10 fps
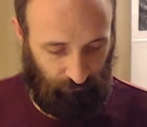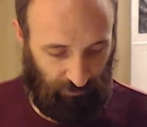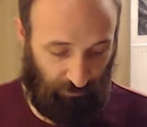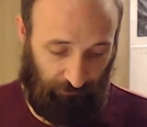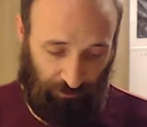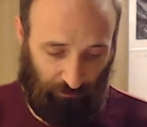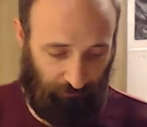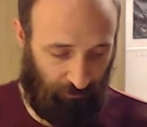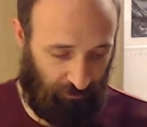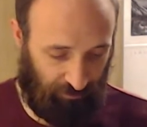So if he's
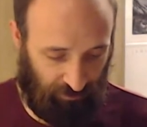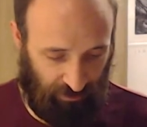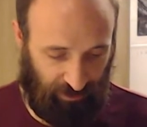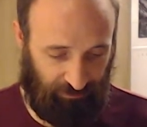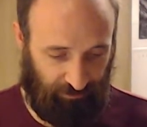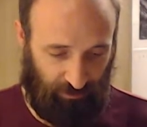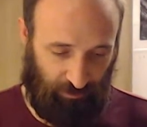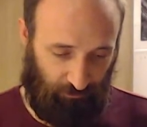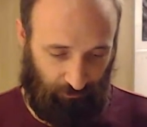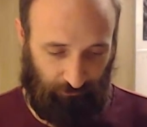referring us to that,
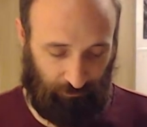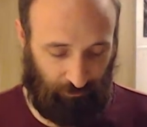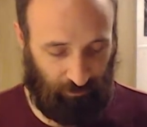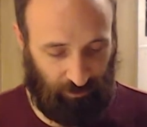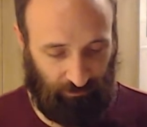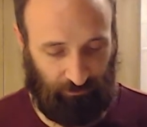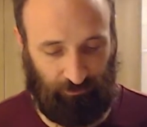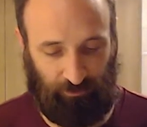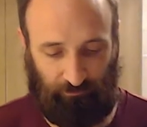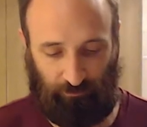we've learned a lot
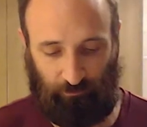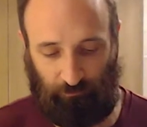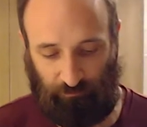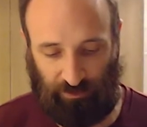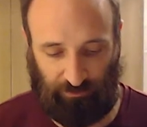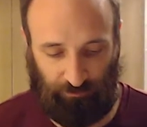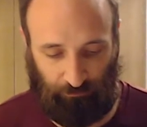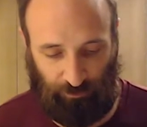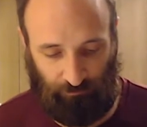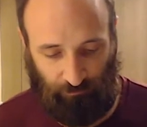already from Dr.
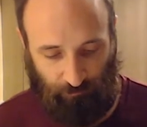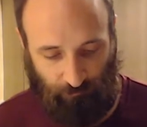M.U.